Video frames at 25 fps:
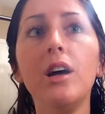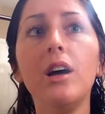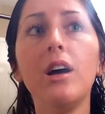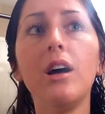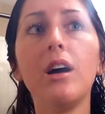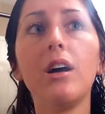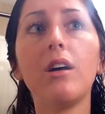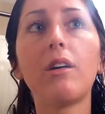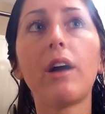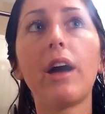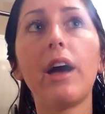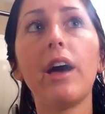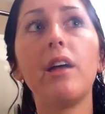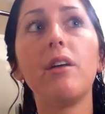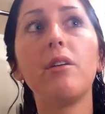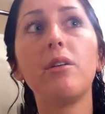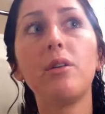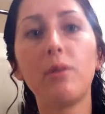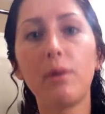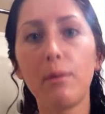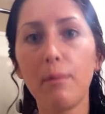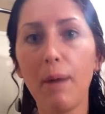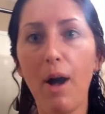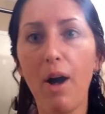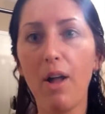Okay, I don't know
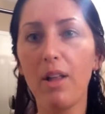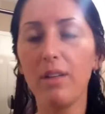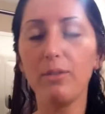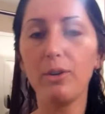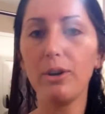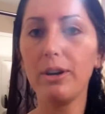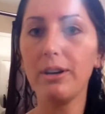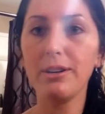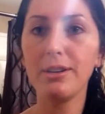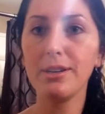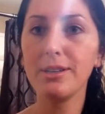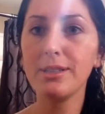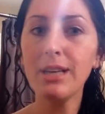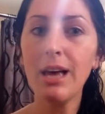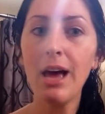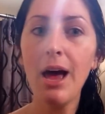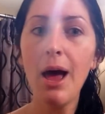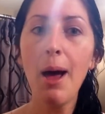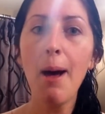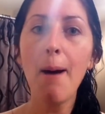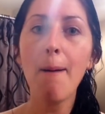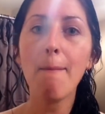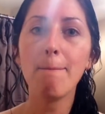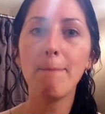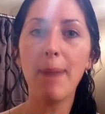where my olive oil is.
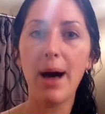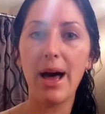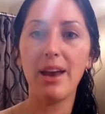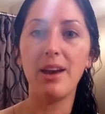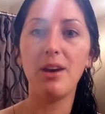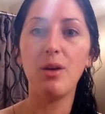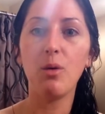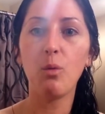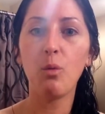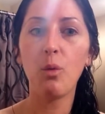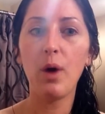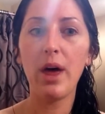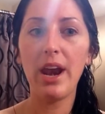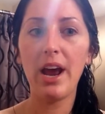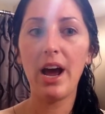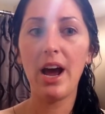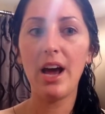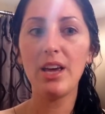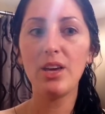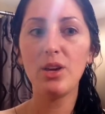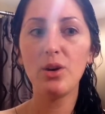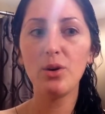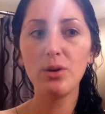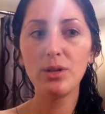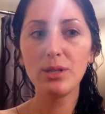But when I
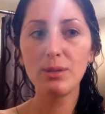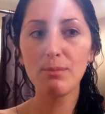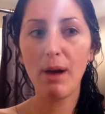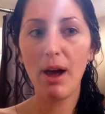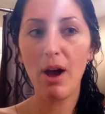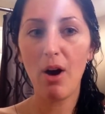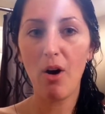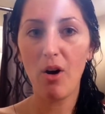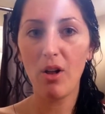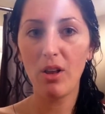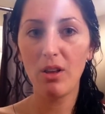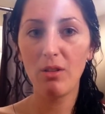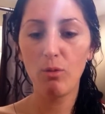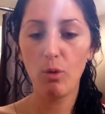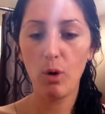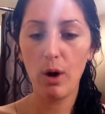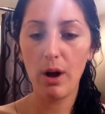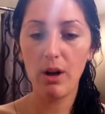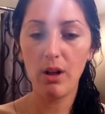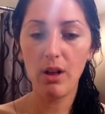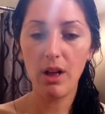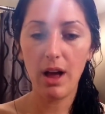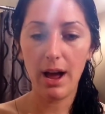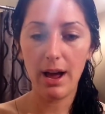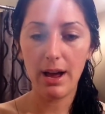use my olive
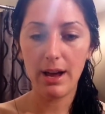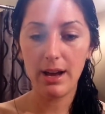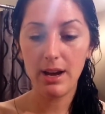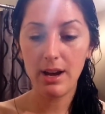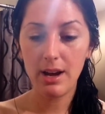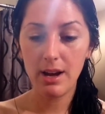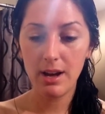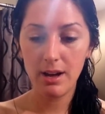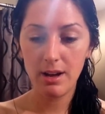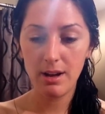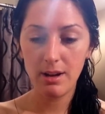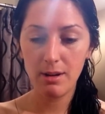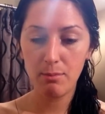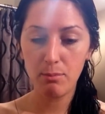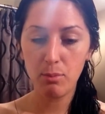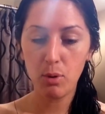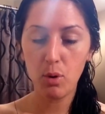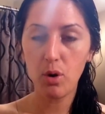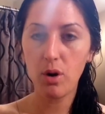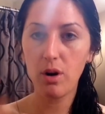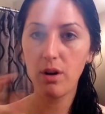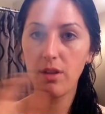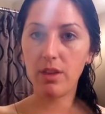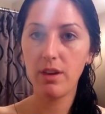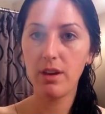oil, I
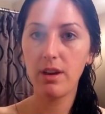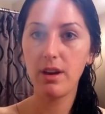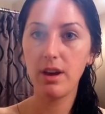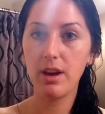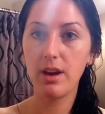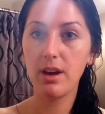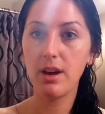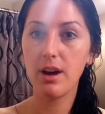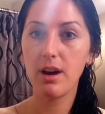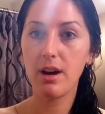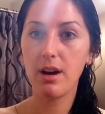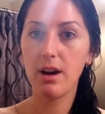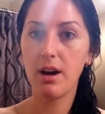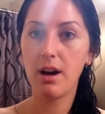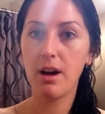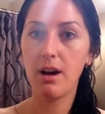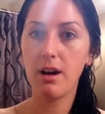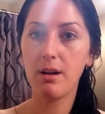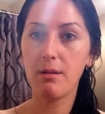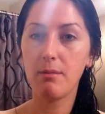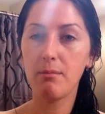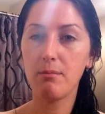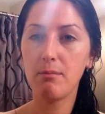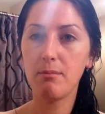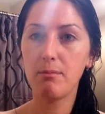pour the
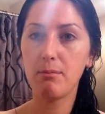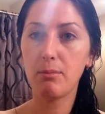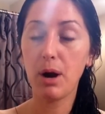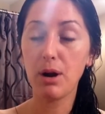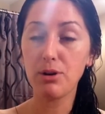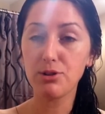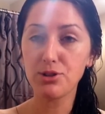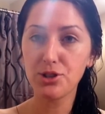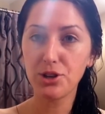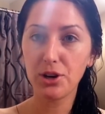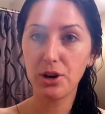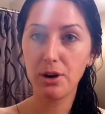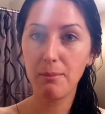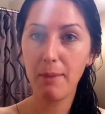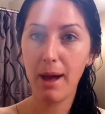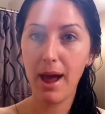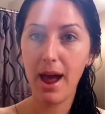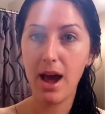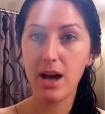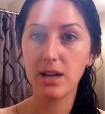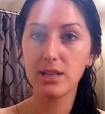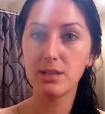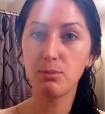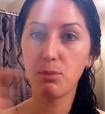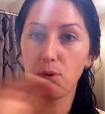brown sugar in my
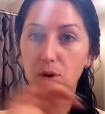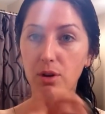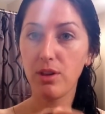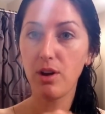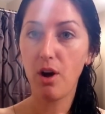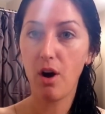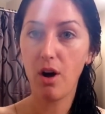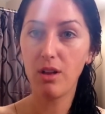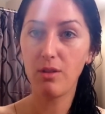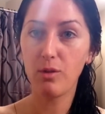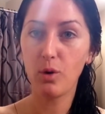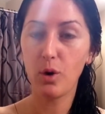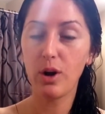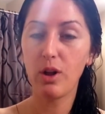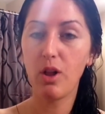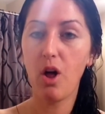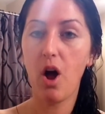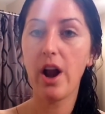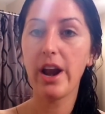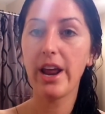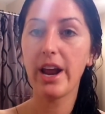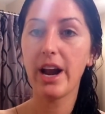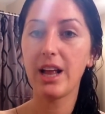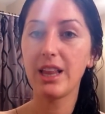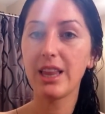hand, pour the olive oil
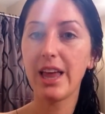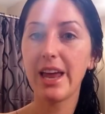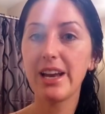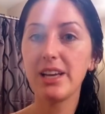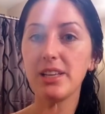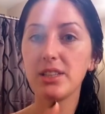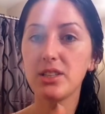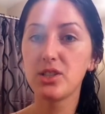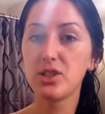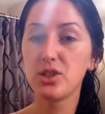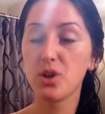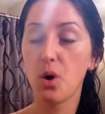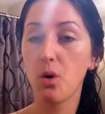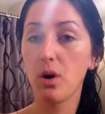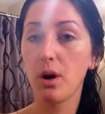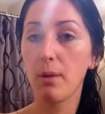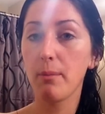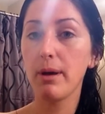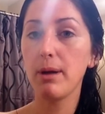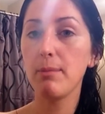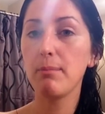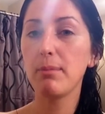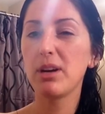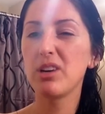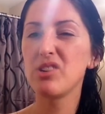on, and I let it soak a
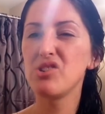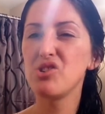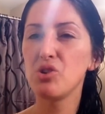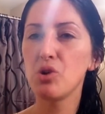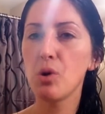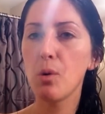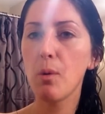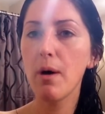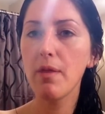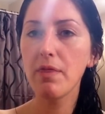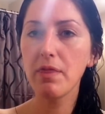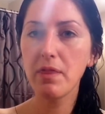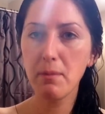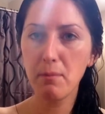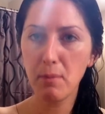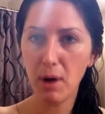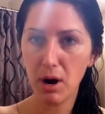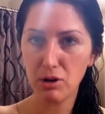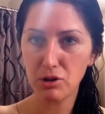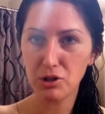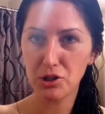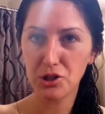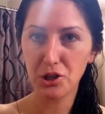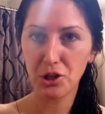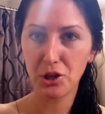bit because you don't want the
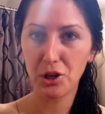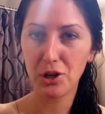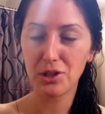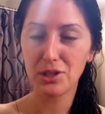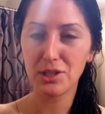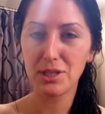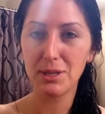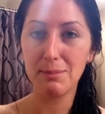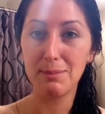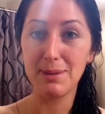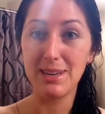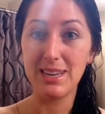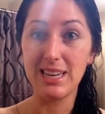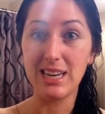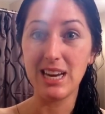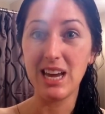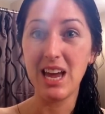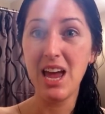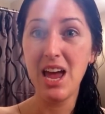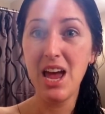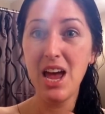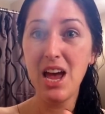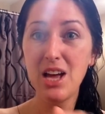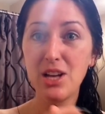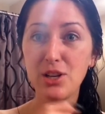brown sugar to be
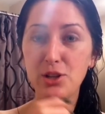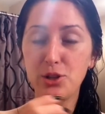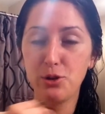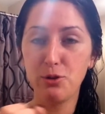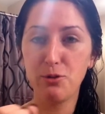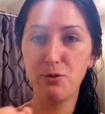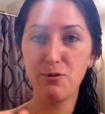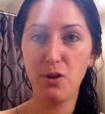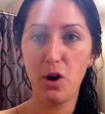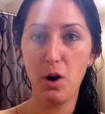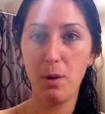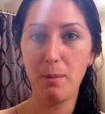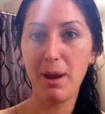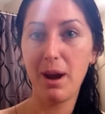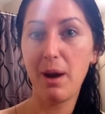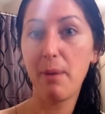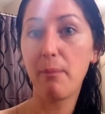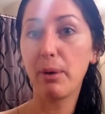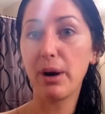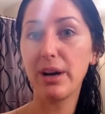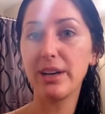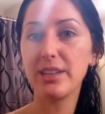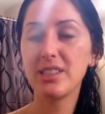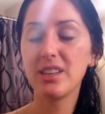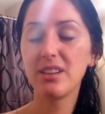too firm and
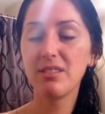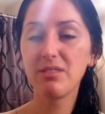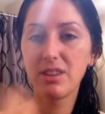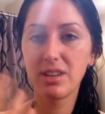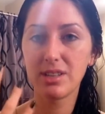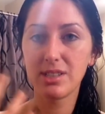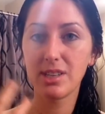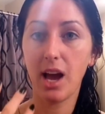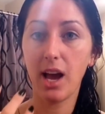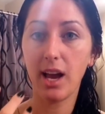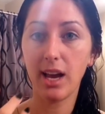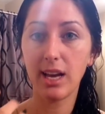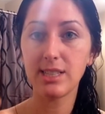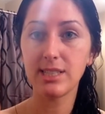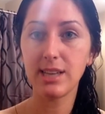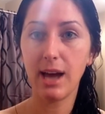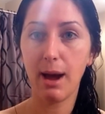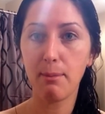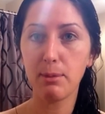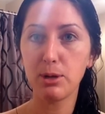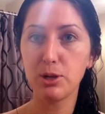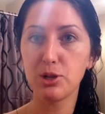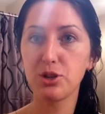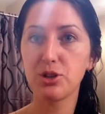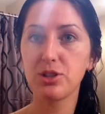abrasive because that can
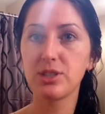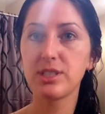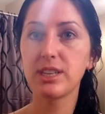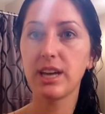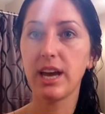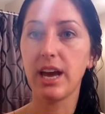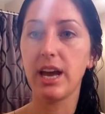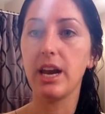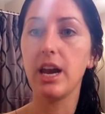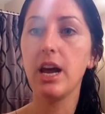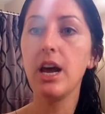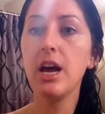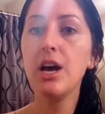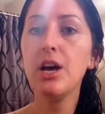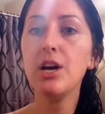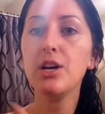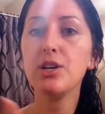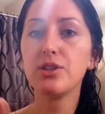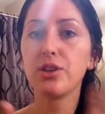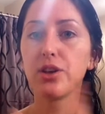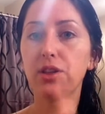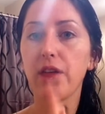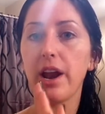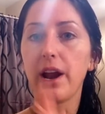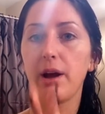damage your skin.
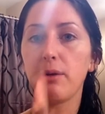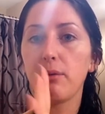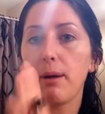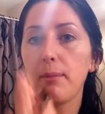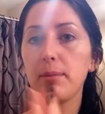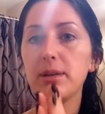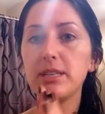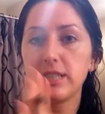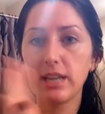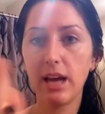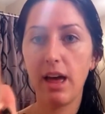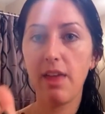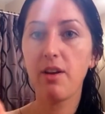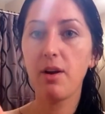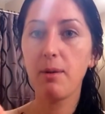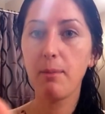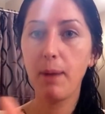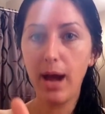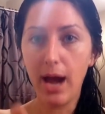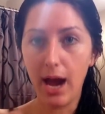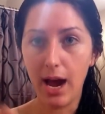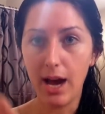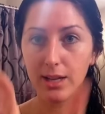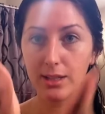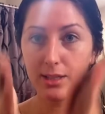So then I rub it together in my
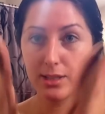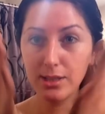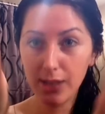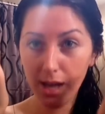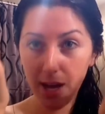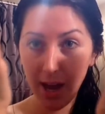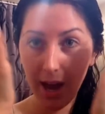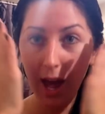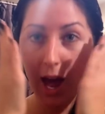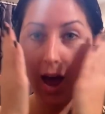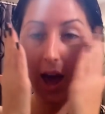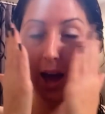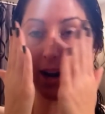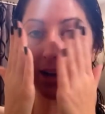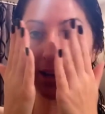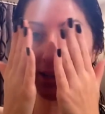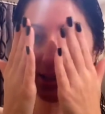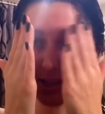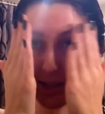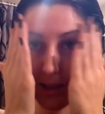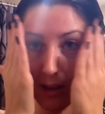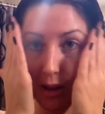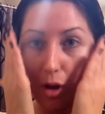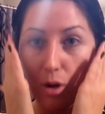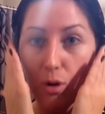hands, and I
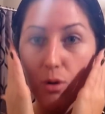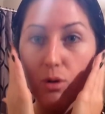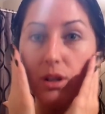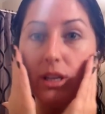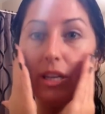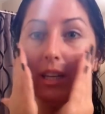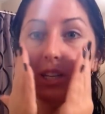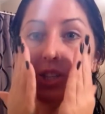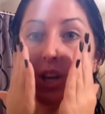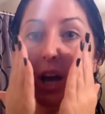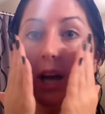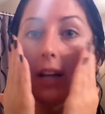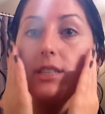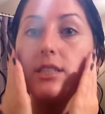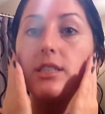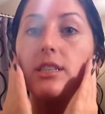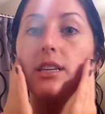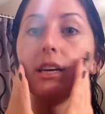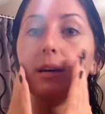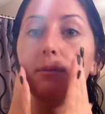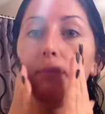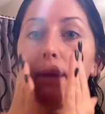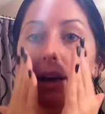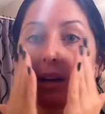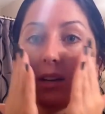slowly,
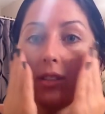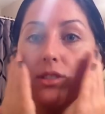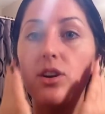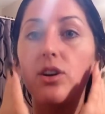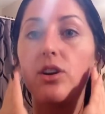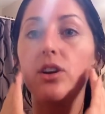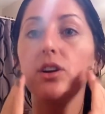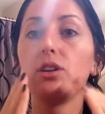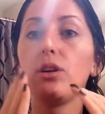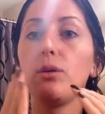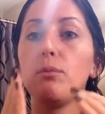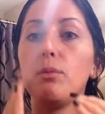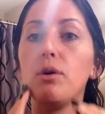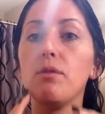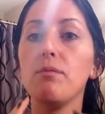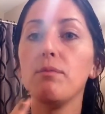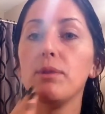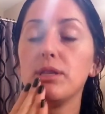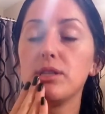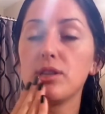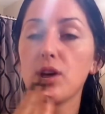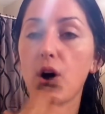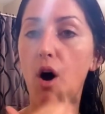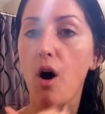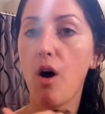gently make circular
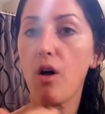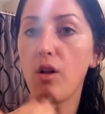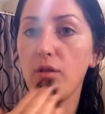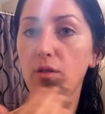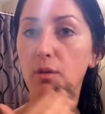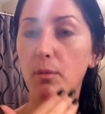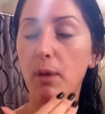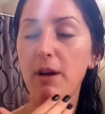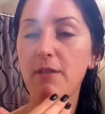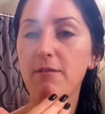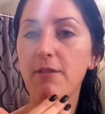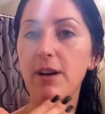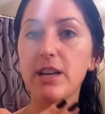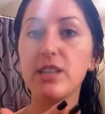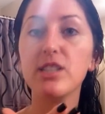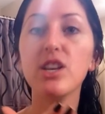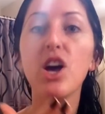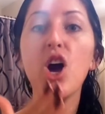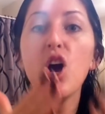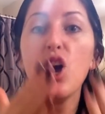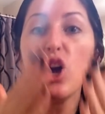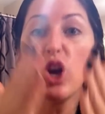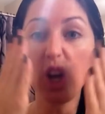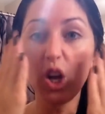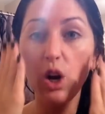movements all over my face.
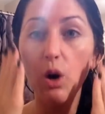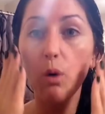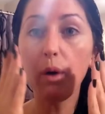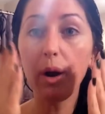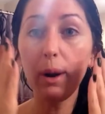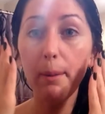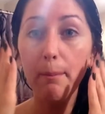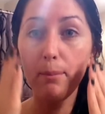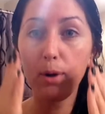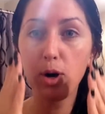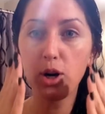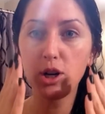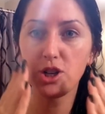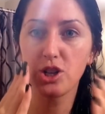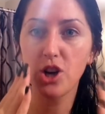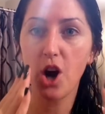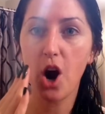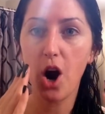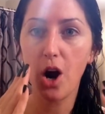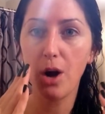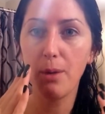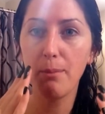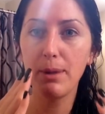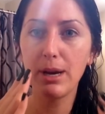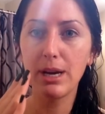You don't want to push
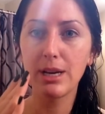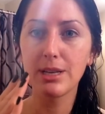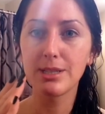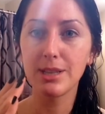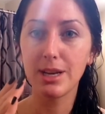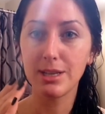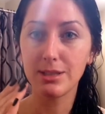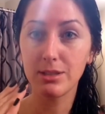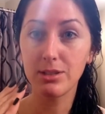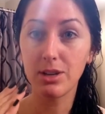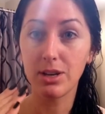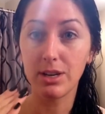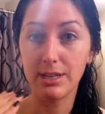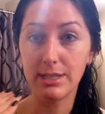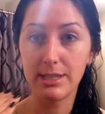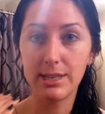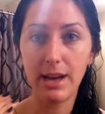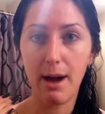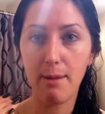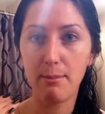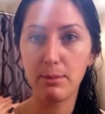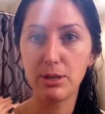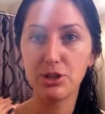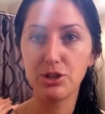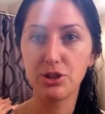hard because that's going to
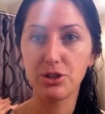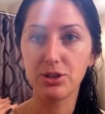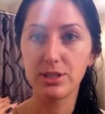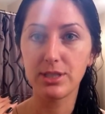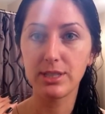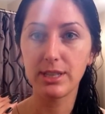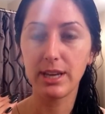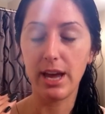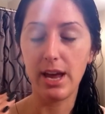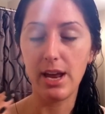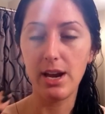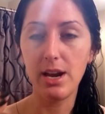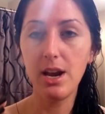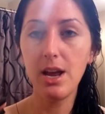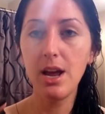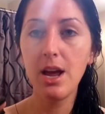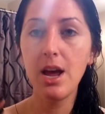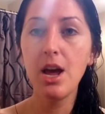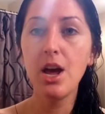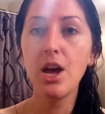damage your skin.